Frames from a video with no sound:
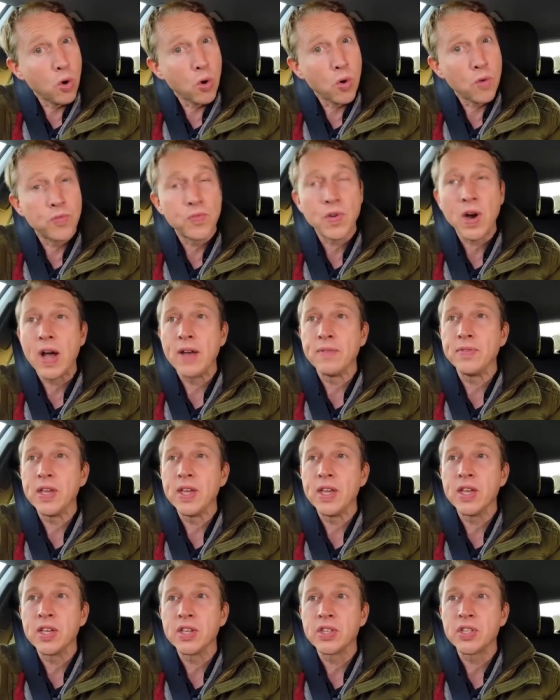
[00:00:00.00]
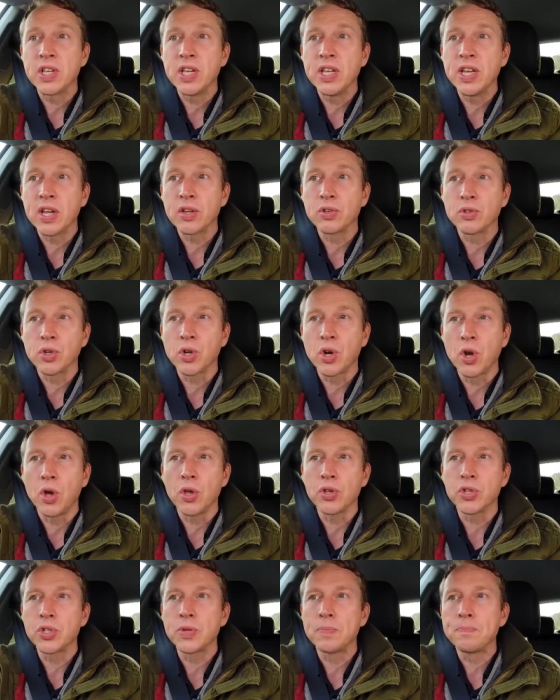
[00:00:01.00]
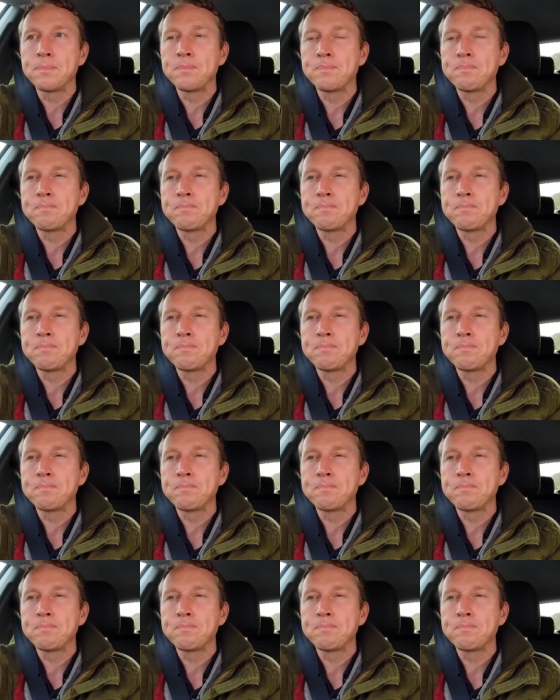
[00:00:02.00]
or five years at extra cost.